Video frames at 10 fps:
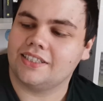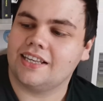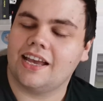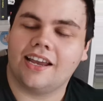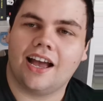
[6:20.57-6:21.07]

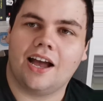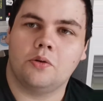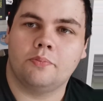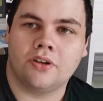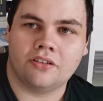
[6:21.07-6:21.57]
would say
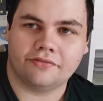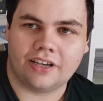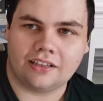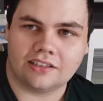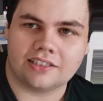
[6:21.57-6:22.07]
I would
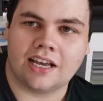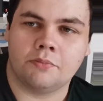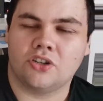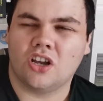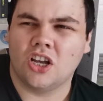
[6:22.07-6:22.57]
burn Final
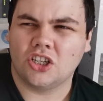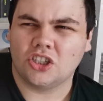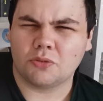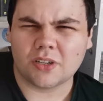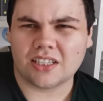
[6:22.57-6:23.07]
Assignment
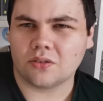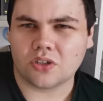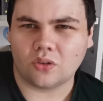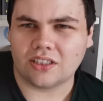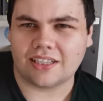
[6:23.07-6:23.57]
just because
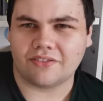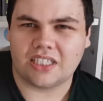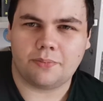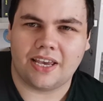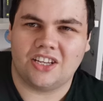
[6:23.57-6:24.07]
it was only
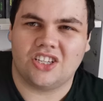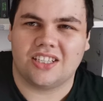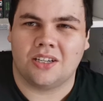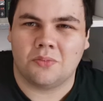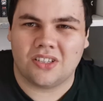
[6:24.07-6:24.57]
70
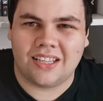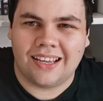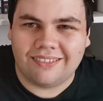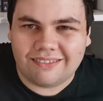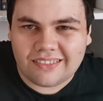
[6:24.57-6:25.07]
pages and I'm
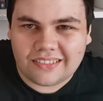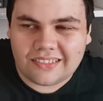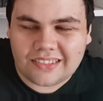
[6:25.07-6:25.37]
just like,